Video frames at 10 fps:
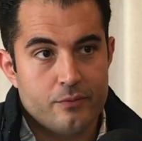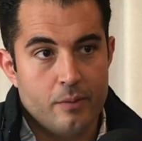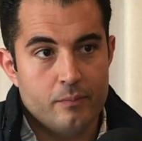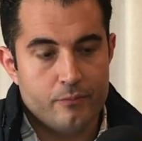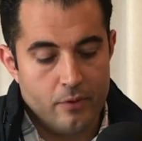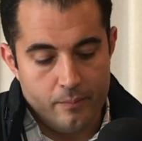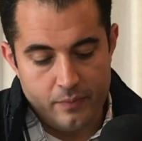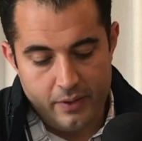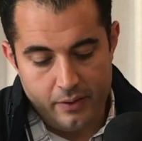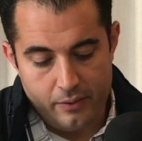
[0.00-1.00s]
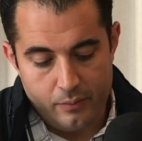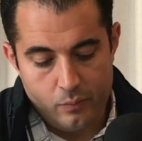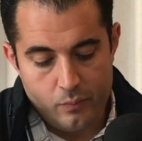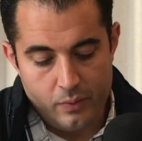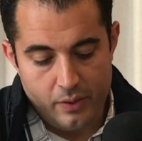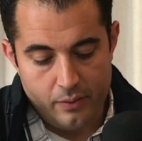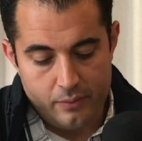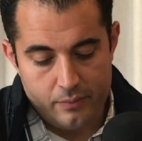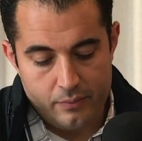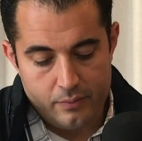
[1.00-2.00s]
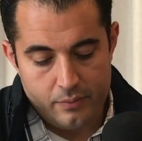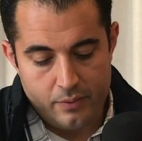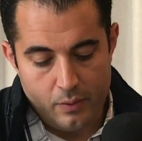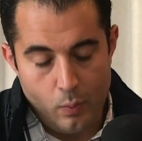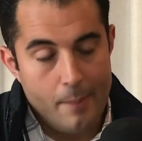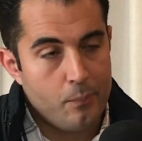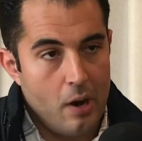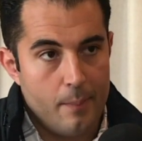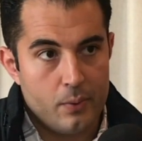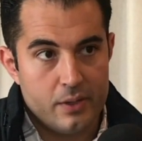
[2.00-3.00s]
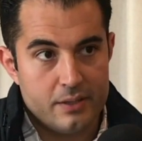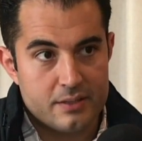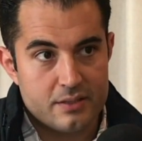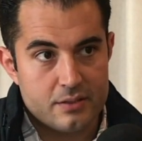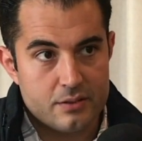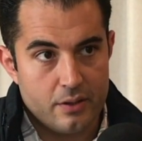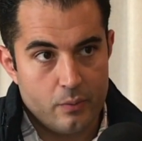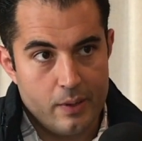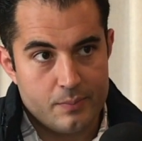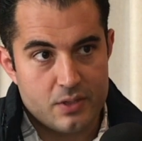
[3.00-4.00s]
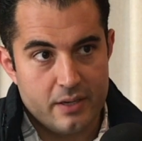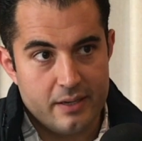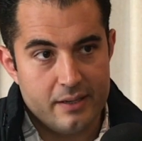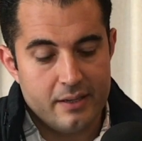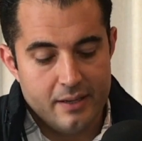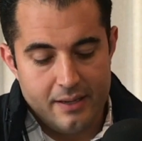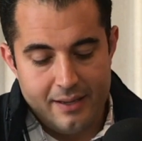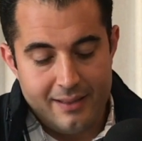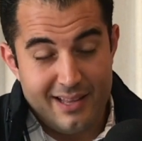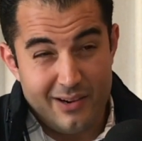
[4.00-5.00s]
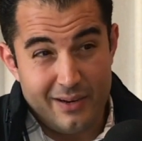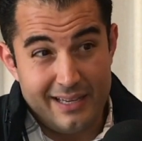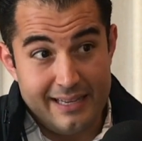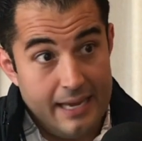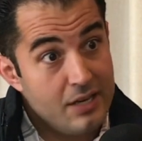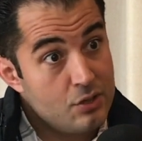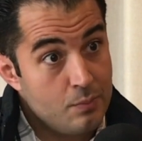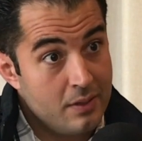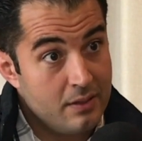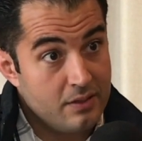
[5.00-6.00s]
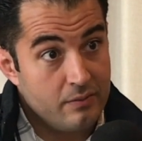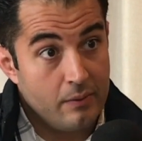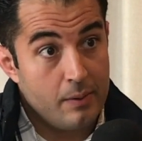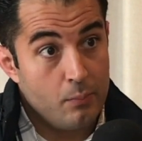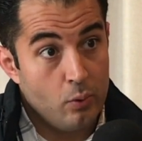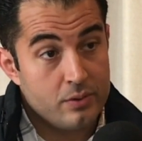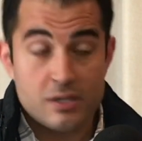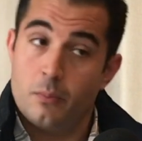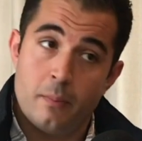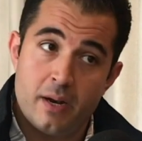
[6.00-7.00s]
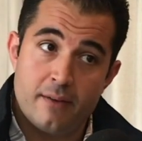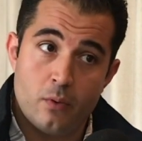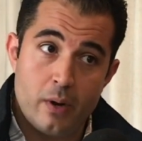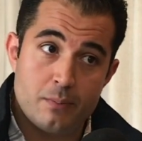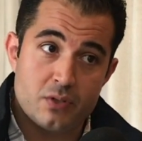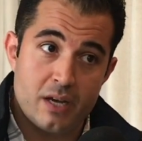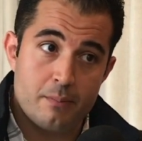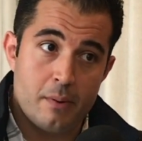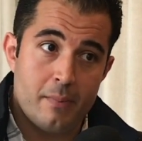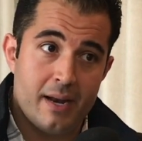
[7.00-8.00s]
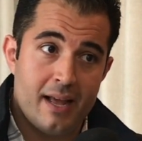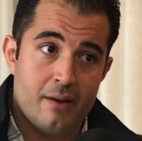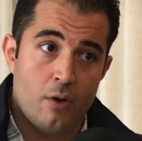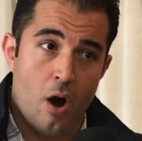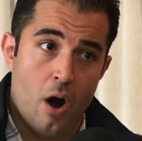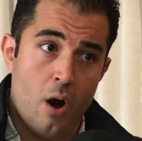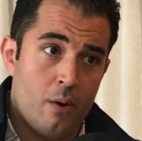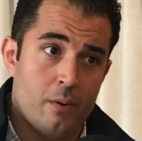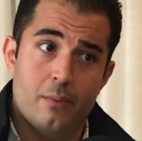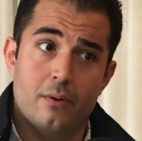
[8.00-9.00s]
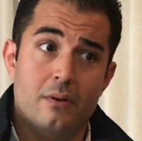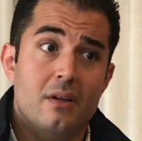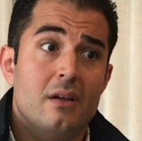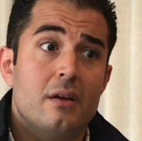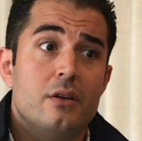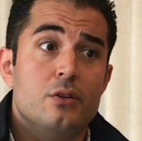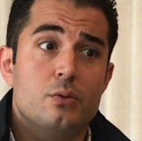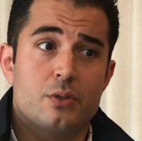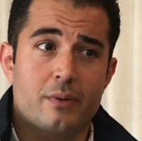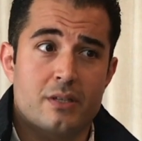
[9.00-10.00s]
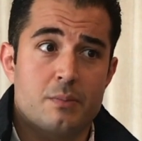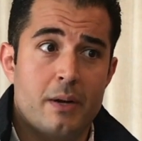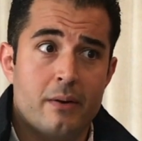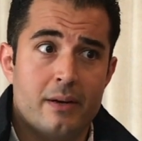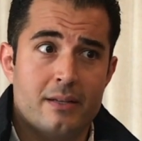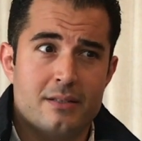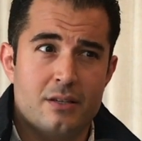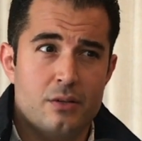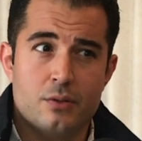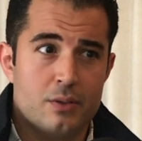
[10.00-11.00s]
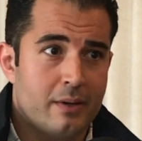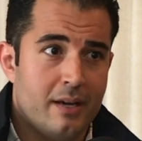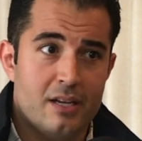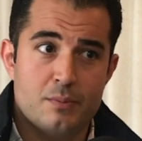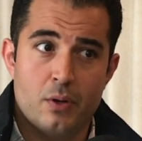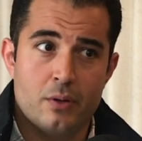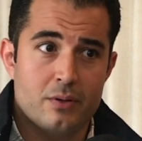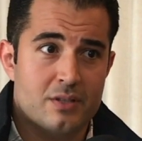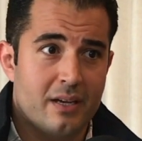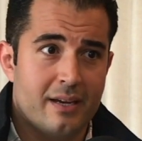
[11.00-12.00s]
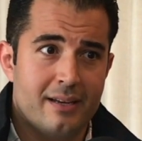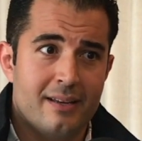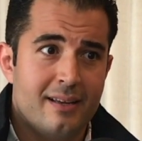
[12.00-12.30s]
From their web properties, so their website, their engagement. It's very important. Someone might have a website, but might have horrible user experience and user engagement on their site.